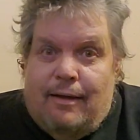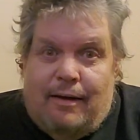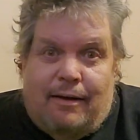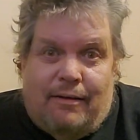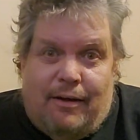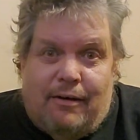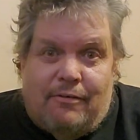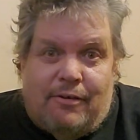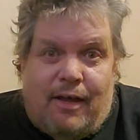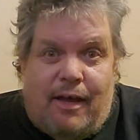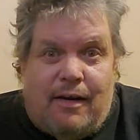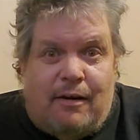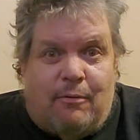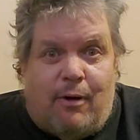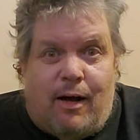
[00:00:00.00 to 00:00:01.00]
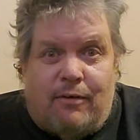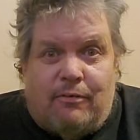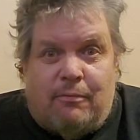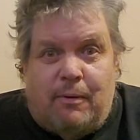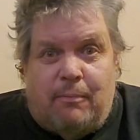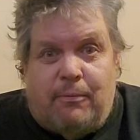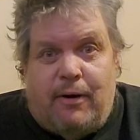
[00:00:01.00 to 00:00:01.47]
oh, there's Eddie
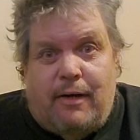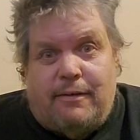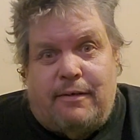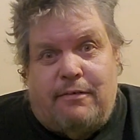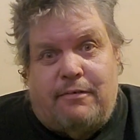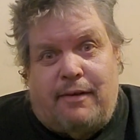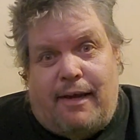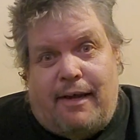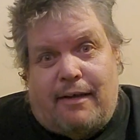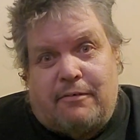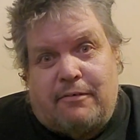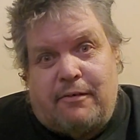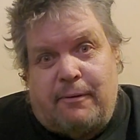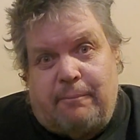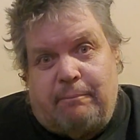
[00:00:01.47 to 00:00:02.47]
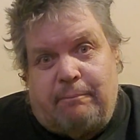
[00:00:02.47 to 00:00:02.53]
watching me break these necks.